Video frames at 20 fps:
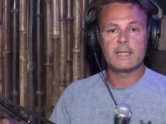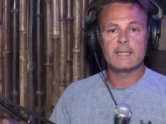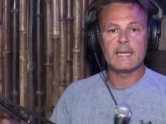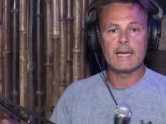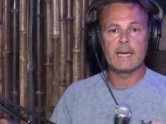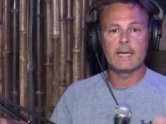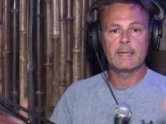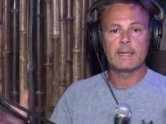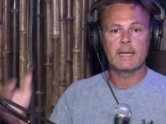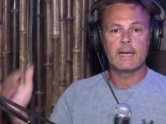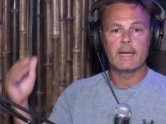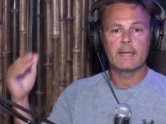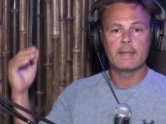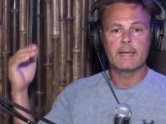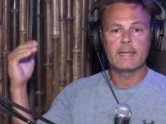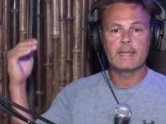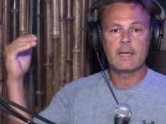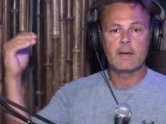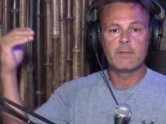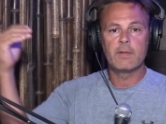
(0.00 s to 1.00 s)
attend and
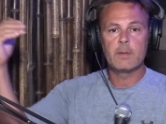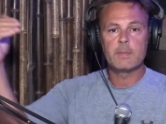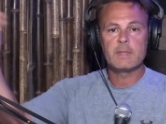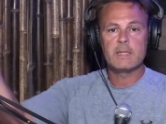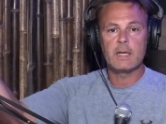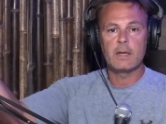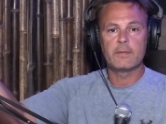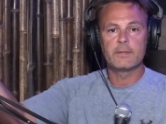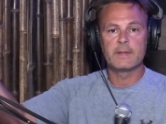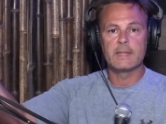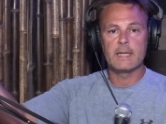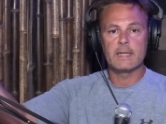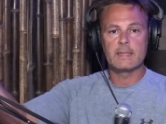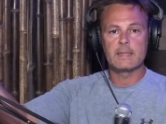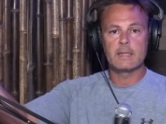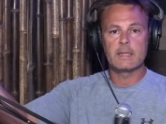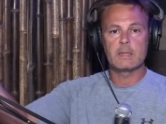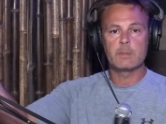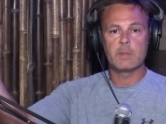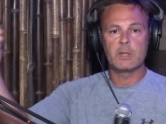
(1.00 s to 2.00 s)
they give themselves
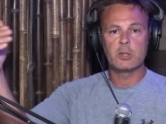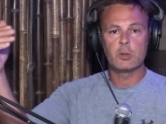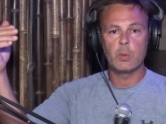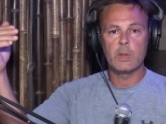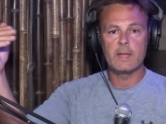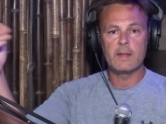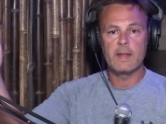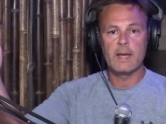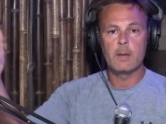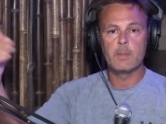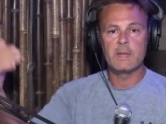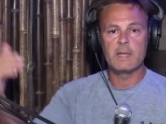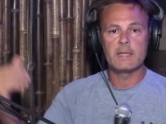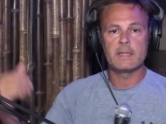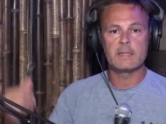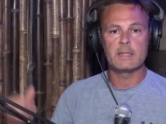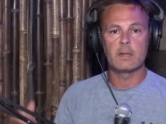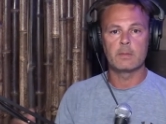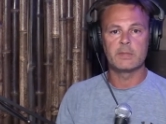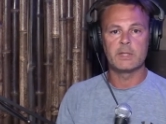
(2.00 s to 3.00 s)
distance between them and
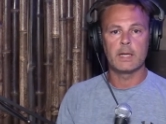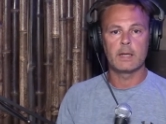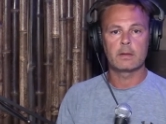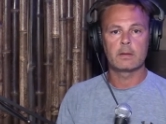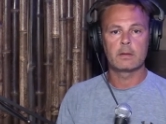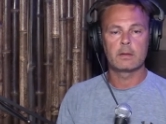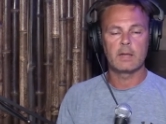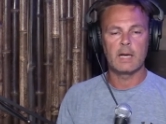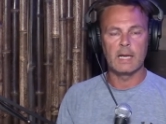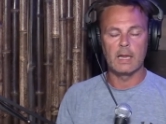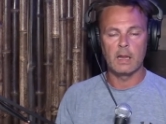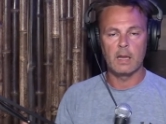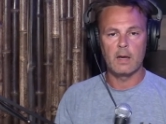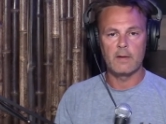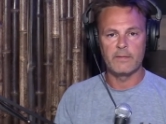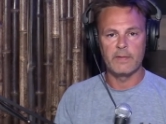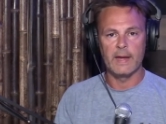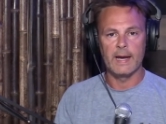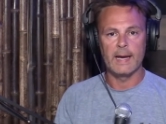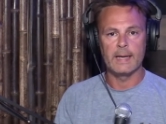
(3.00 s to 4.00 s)
the subject. I
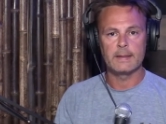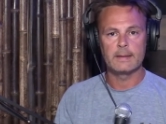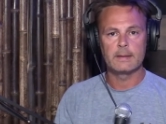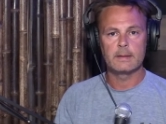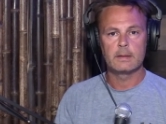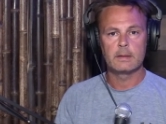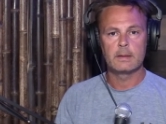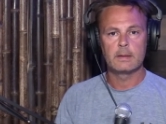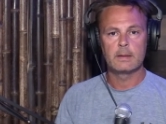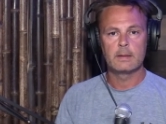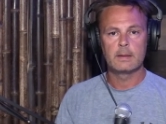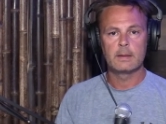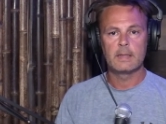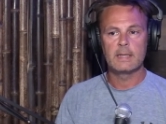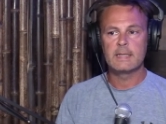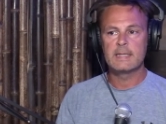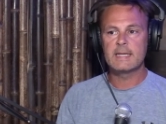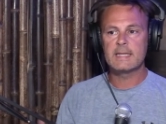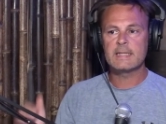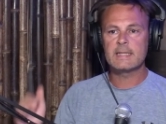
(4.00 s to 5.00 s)
love that.
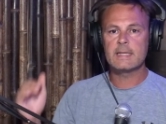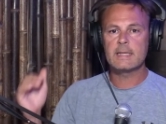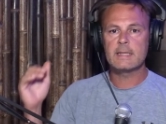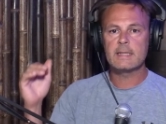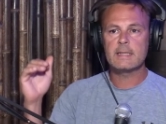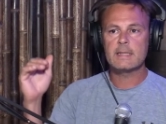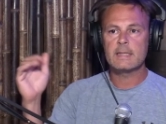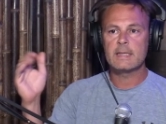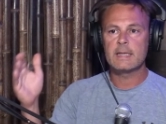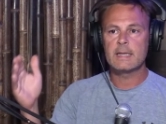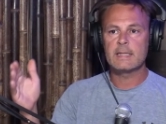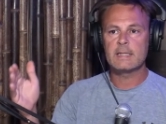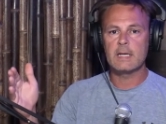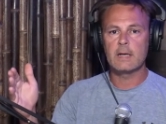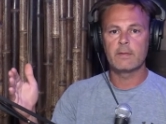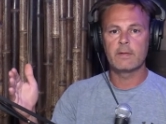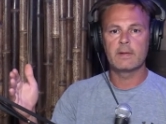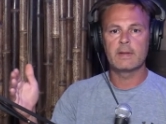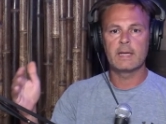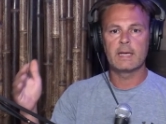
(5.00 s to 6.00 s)
Distance is
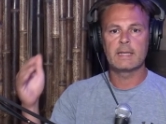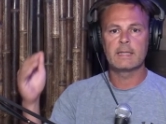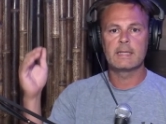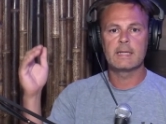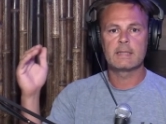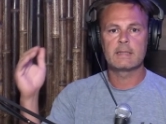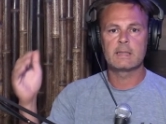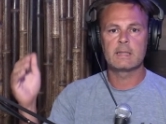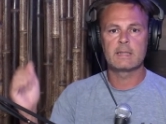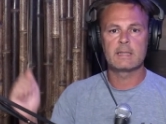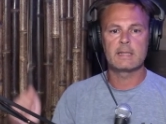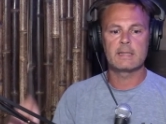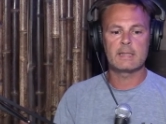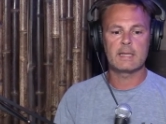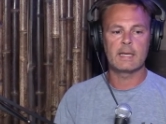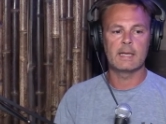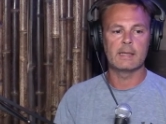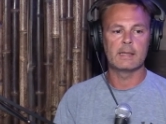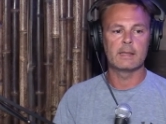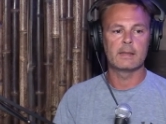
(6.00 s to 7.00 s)
everything. Distance is
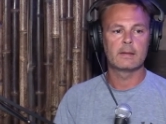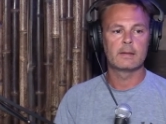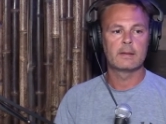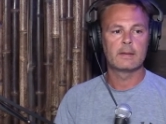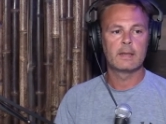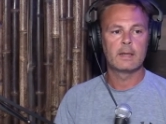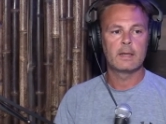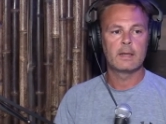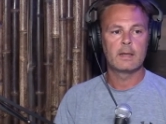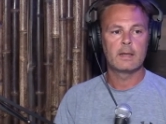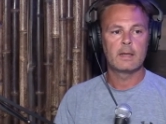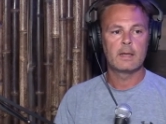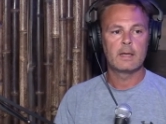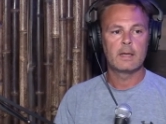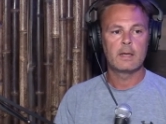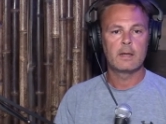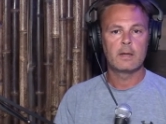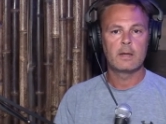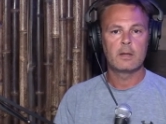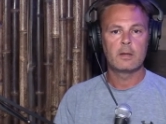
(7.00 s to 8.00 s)
key.
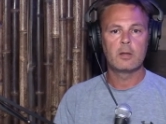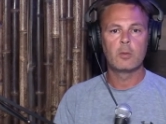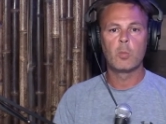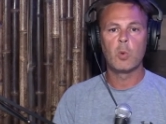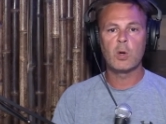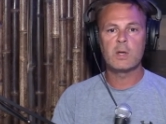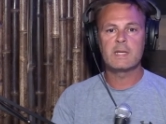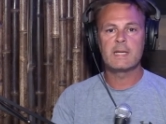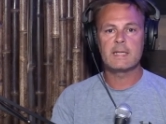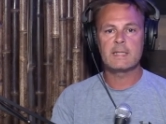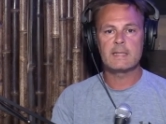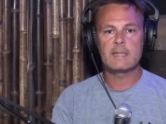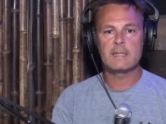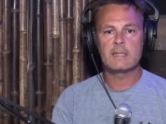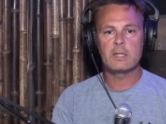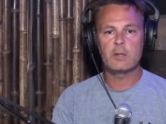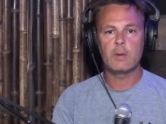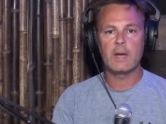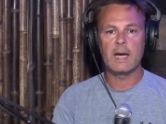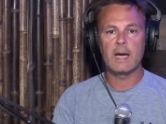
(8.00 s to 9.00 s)
The more
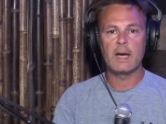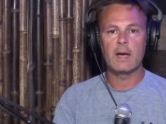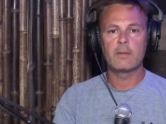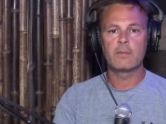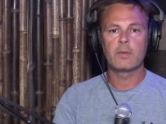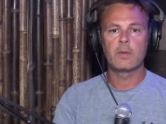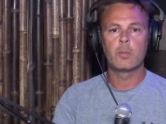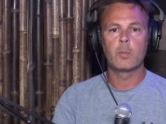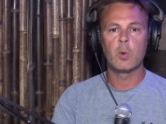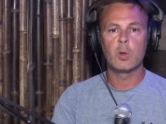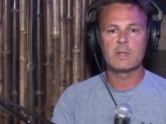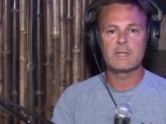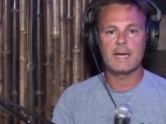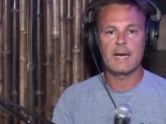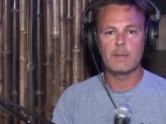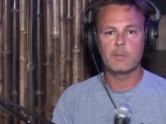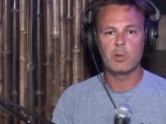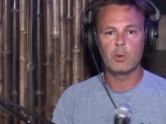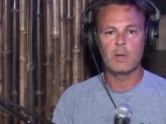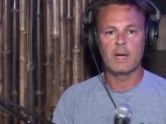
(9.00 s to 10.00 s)
distance you have, the more
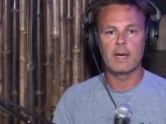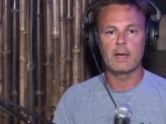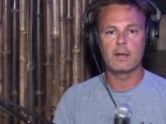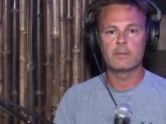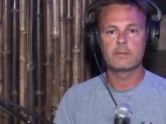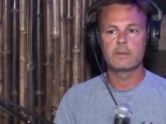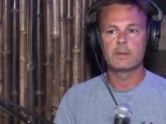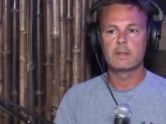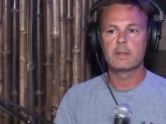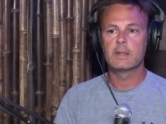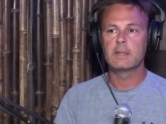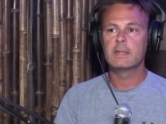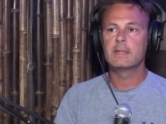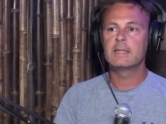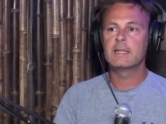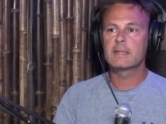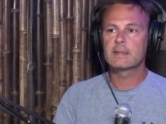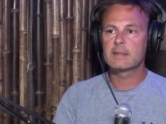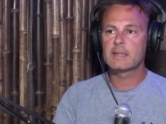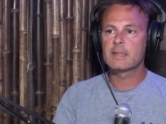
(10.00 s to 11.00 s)
time you have.
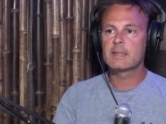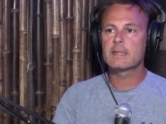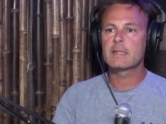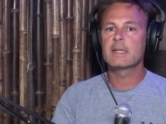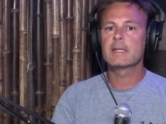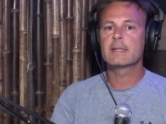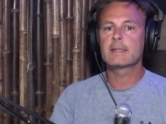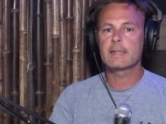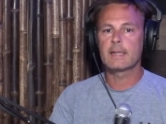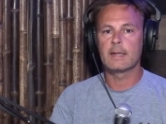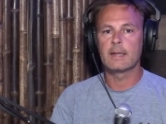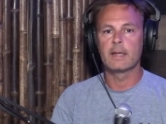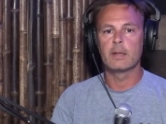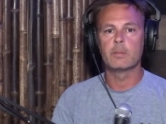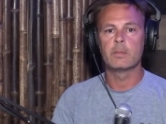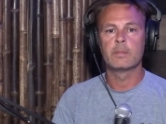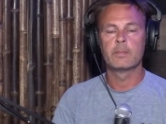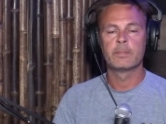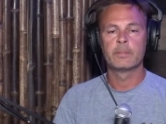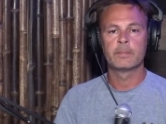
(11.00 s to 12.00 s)
Distance is
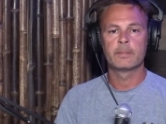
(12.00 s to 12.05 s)
time.